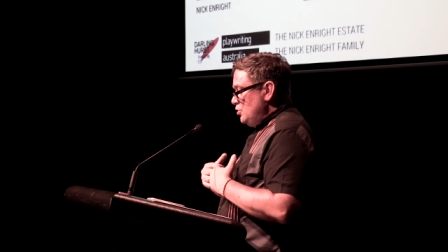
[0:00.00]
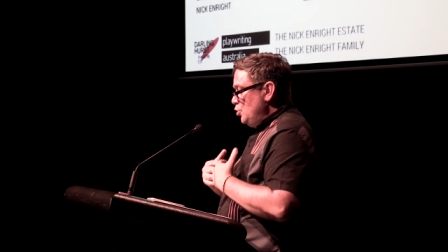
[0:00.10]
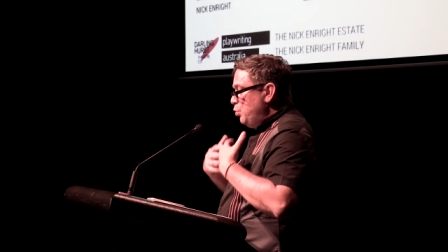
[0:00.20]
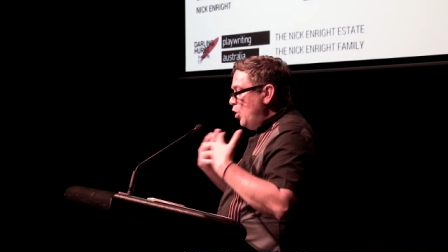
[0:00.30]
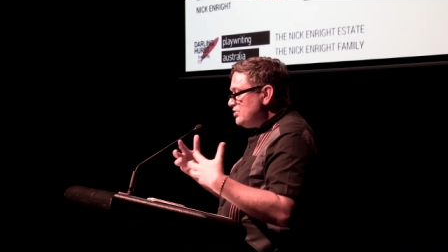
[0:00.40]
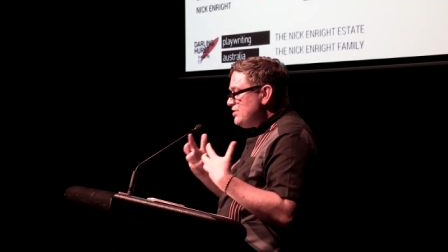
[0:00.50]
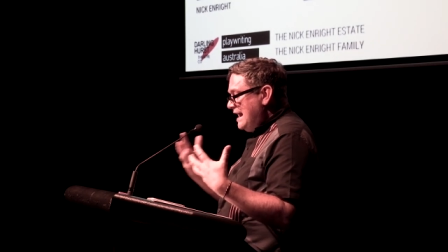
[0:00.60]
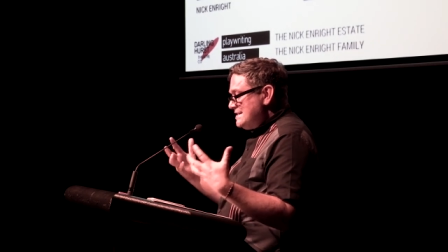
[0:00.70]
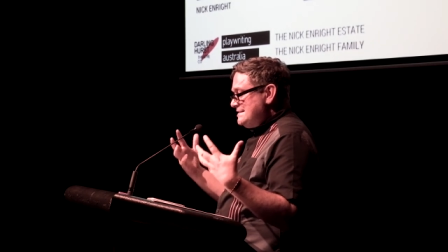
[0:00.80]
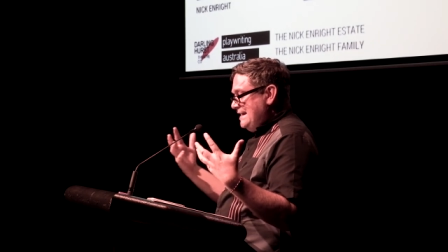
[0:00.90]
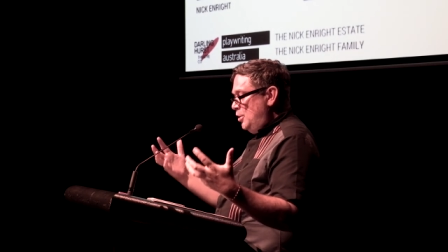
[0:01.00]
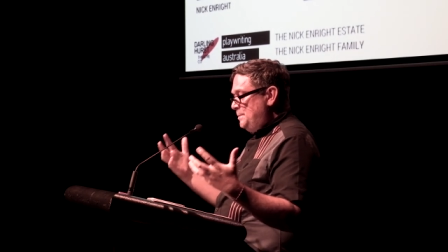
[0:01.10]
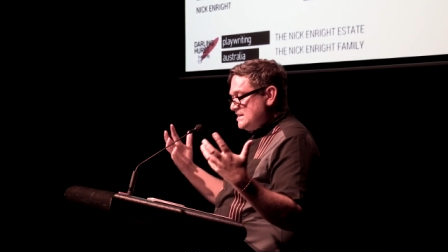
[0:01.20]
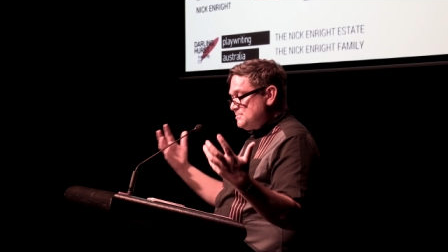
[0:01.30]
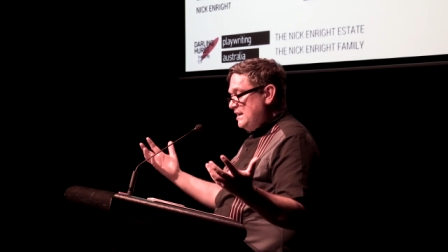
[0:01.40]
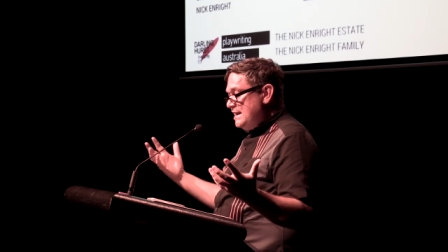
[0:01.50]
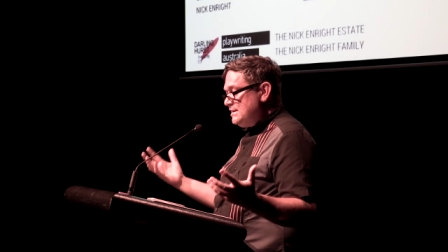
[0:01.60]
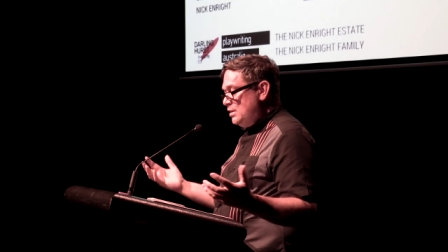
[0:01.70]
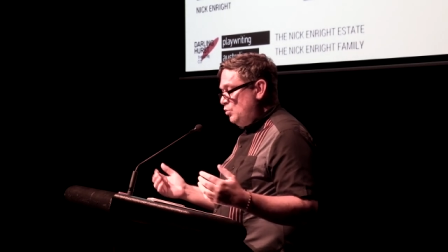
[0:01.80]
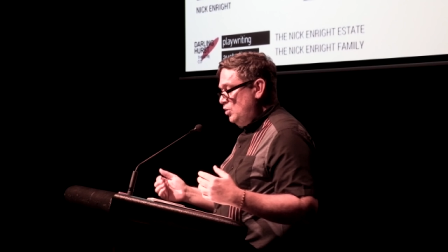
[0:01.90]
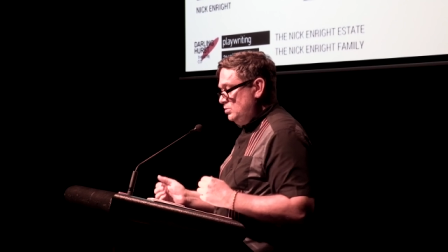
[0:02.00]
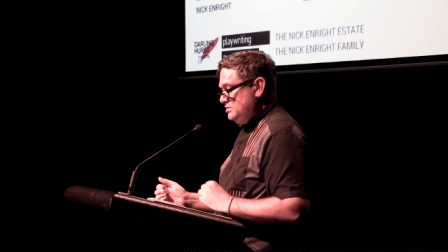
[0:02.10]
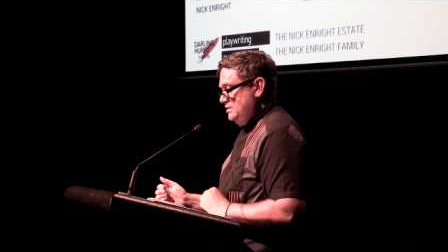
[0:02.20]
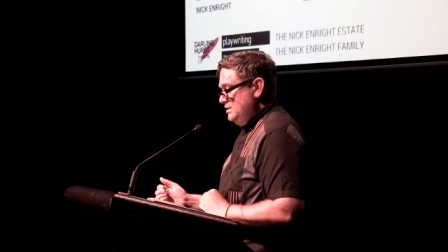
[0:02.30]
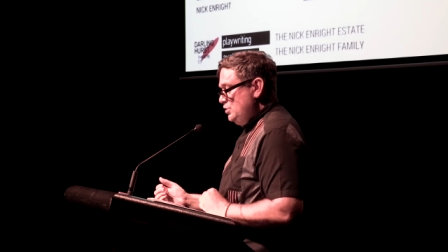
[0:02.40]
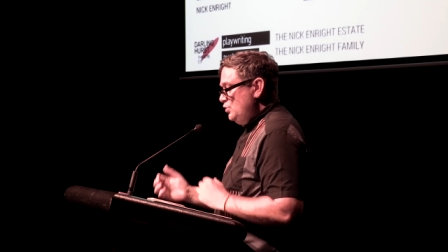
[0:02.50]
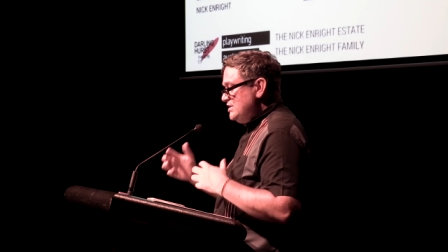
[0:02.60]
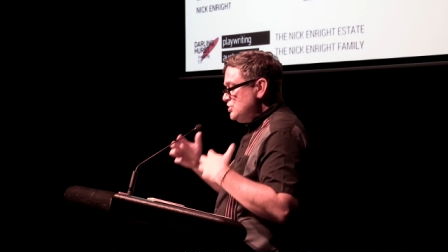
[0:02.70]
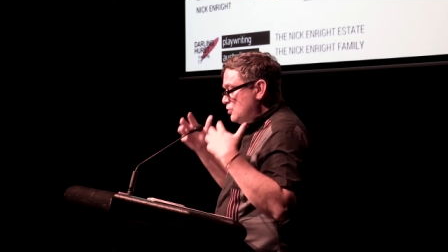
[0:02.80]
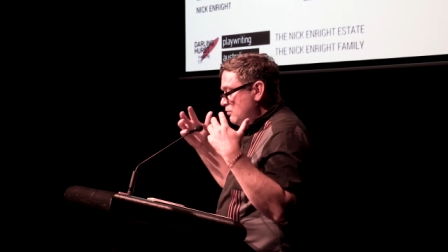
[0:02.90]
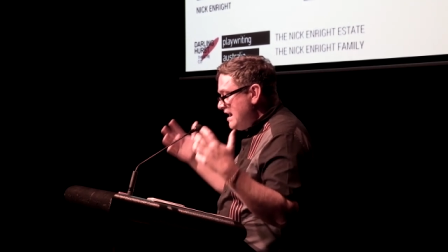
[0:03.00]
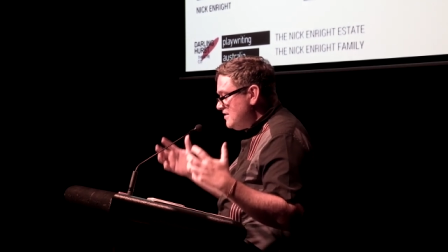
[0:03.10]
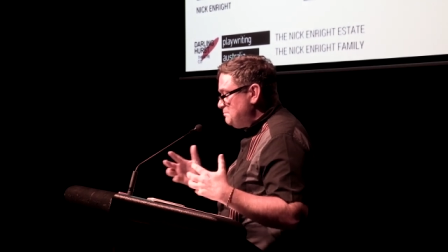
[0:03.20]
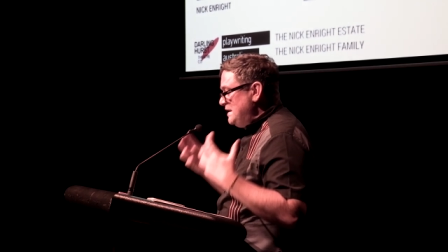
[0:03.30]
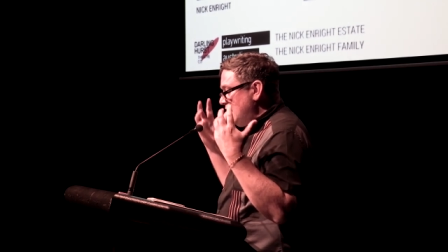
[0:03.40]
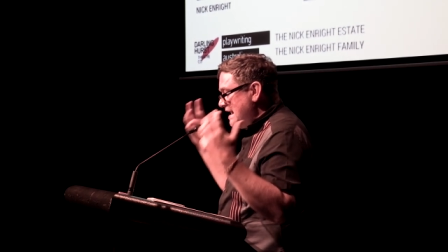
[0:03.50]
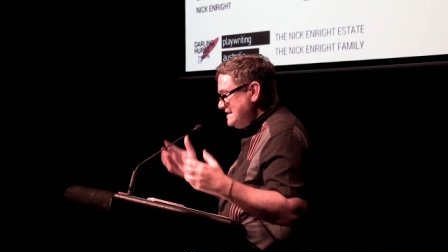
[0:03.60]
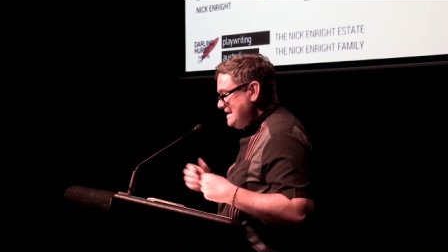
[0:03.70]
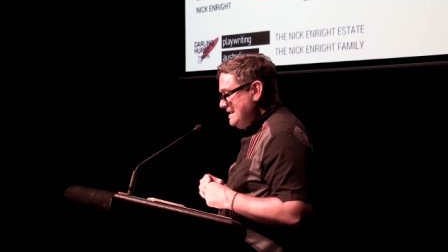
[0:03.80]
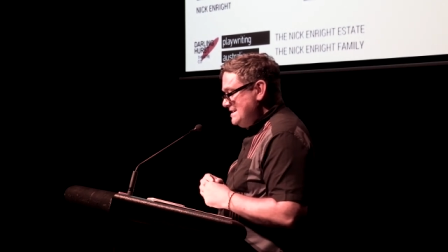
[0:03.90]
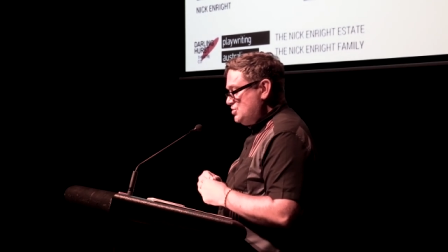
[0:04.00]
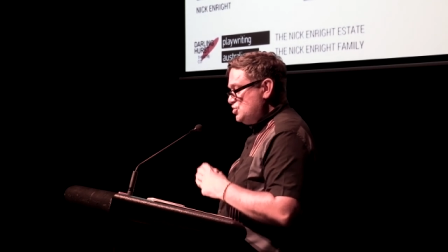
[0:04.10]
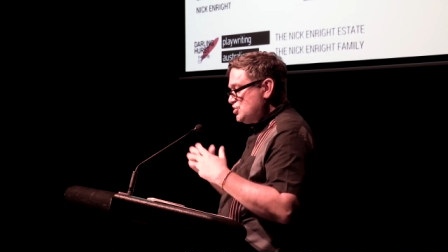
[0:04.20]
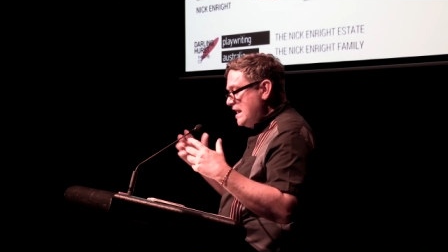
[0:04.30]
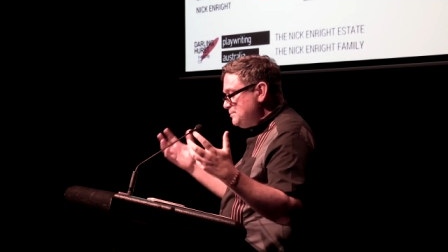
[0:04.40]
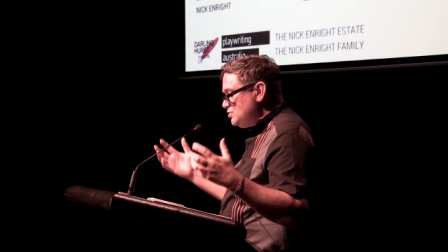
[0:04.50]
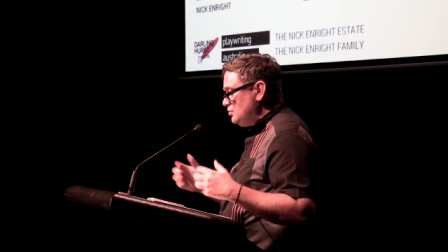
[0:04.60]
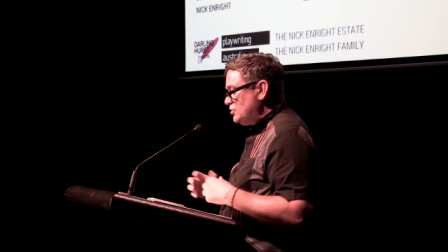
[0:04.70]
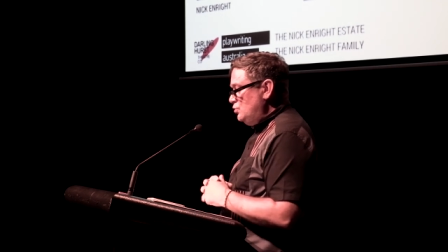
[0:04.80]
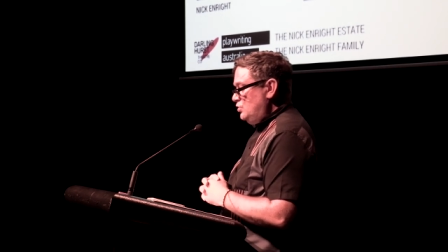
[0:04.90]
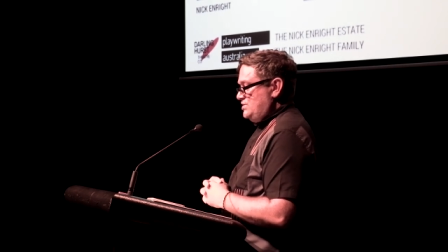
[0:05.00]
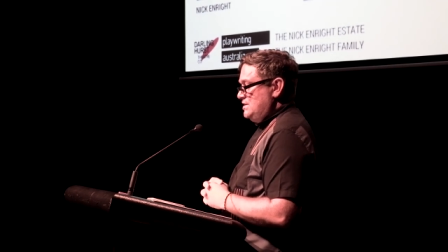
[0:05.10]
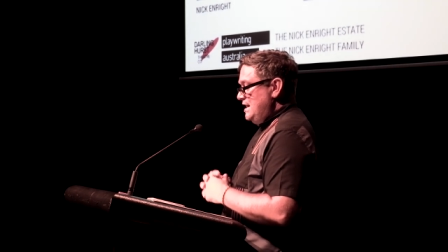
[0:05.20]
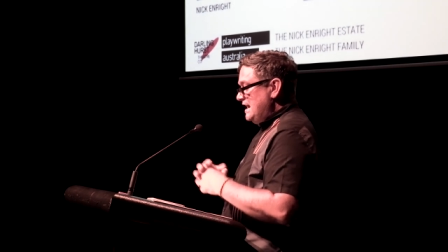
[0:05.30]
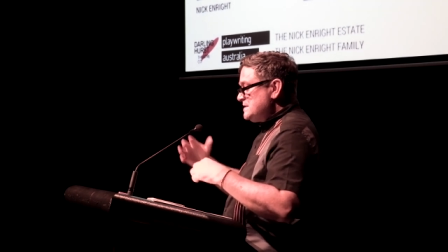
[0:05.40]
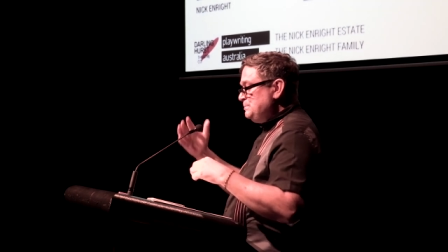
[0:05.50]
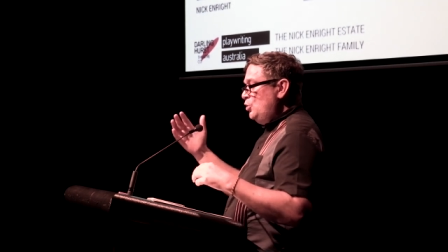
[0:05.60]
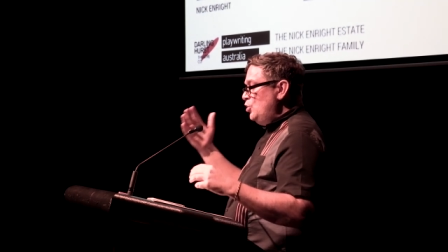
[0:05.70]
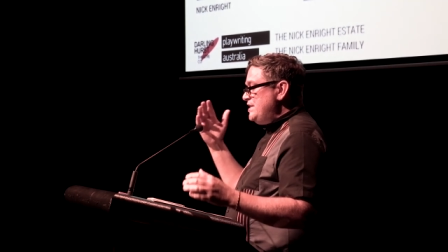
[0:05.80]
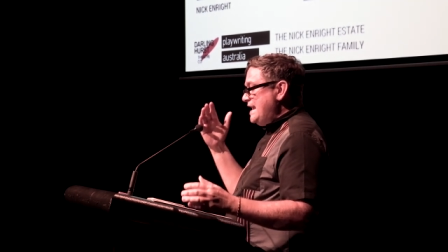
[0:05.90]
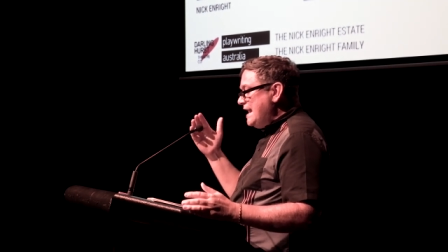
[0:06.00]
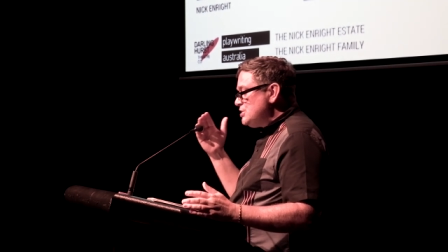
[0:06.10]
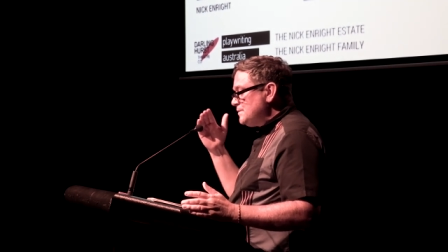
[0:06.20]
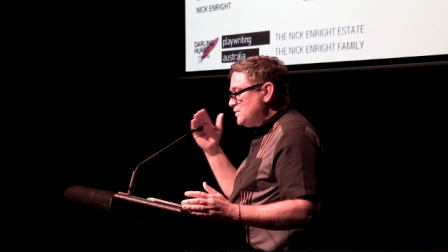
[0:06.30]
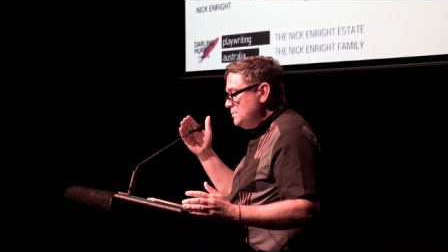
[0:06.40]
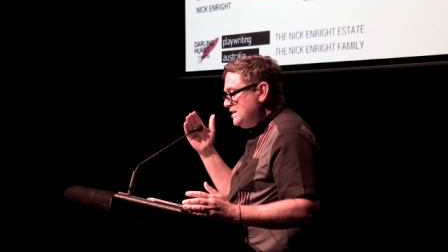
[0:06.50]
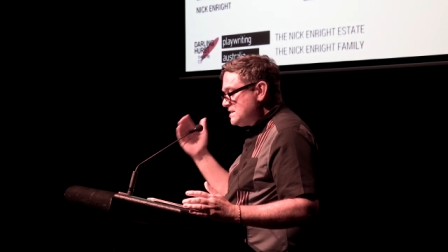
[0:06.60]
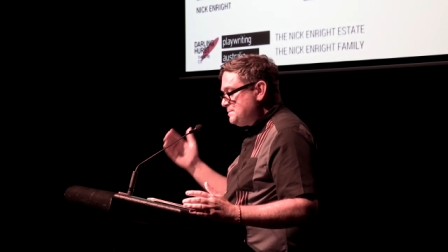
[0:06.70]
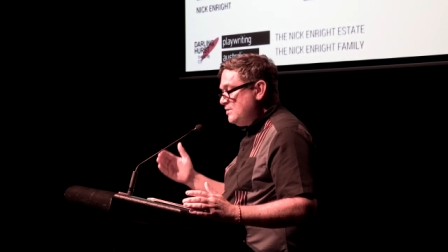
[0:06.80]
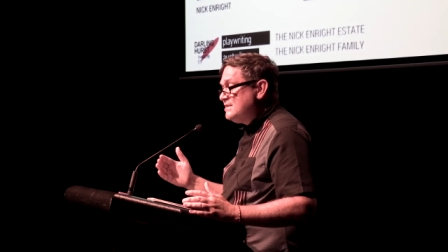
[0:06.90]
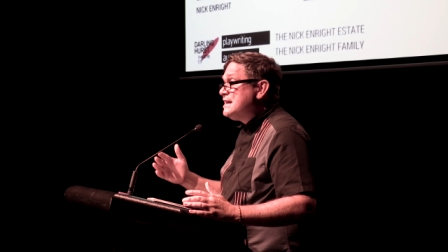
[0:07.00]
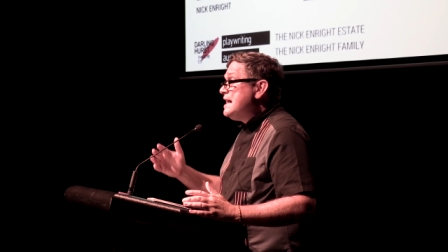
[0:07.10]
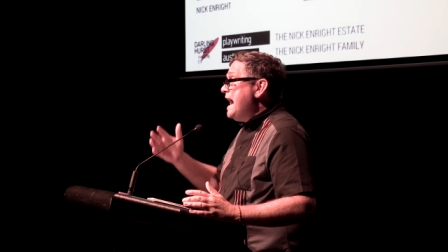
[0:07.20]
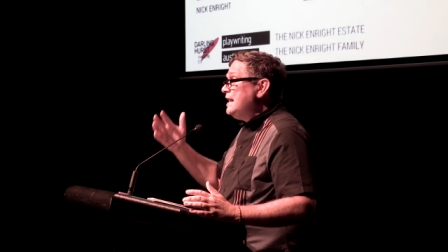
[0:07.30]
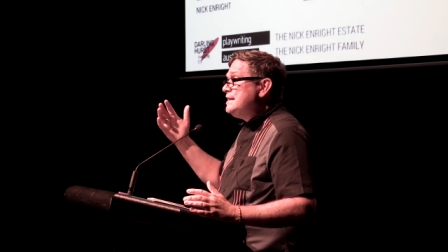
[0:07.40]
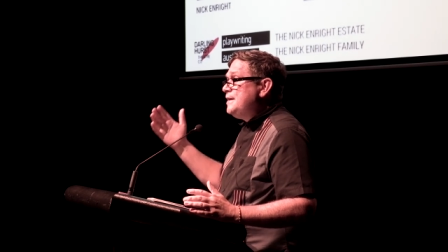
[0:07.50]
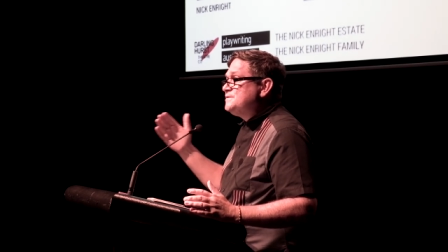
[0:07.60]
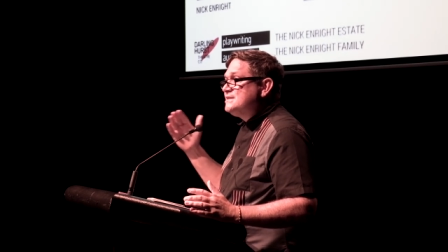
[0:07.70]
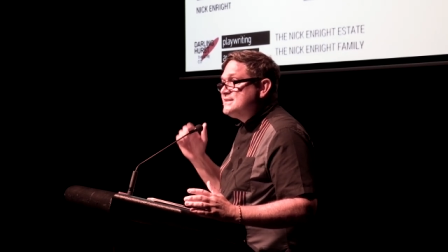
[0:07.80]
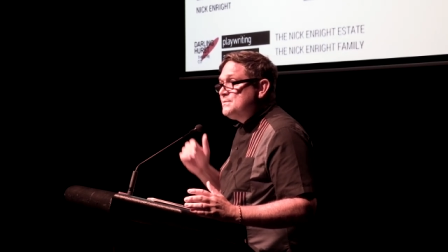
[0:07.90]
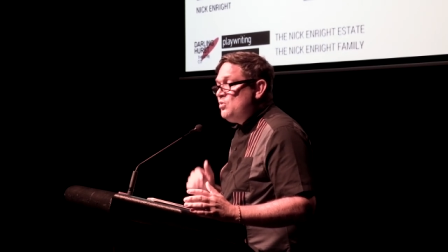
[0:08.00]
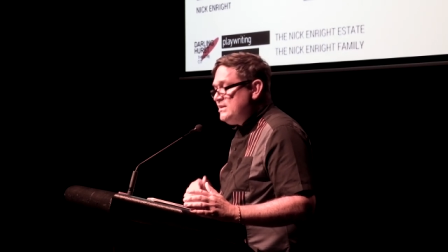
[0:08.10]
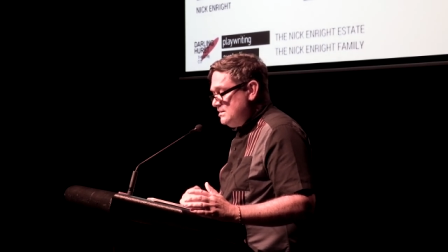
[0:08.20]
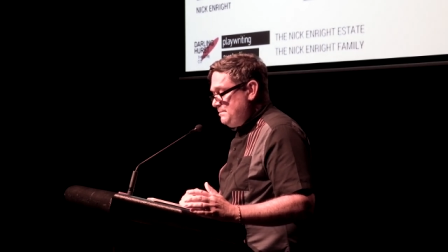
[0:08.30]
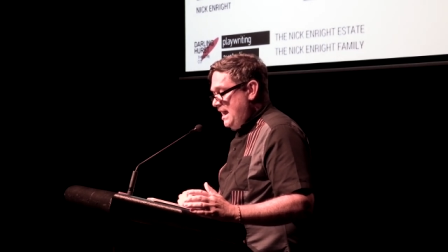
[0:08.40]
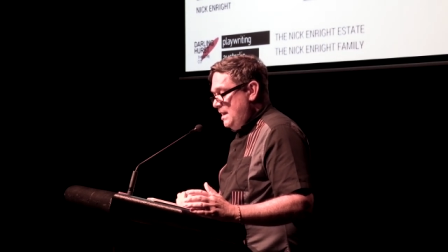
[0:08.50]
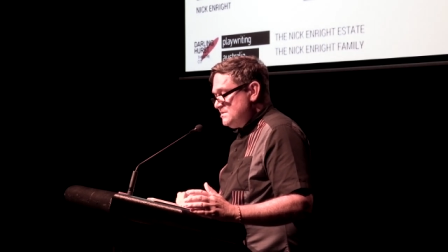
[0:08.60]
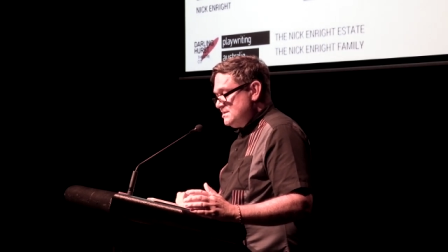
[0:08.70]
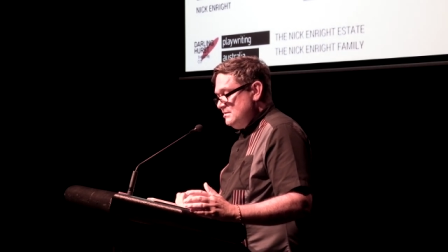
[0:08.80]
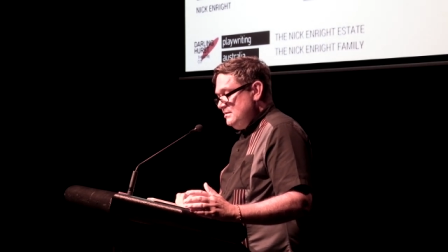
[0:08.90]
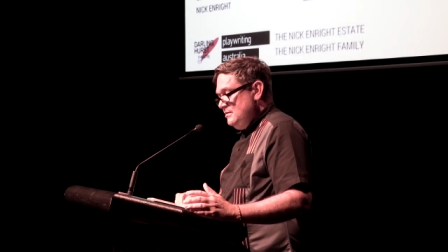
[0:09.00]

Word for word: who want us to help explain their world, the audience who crave big ideas to shape new thoughts, explore the edge of human experience, are left disappointed, perhaps.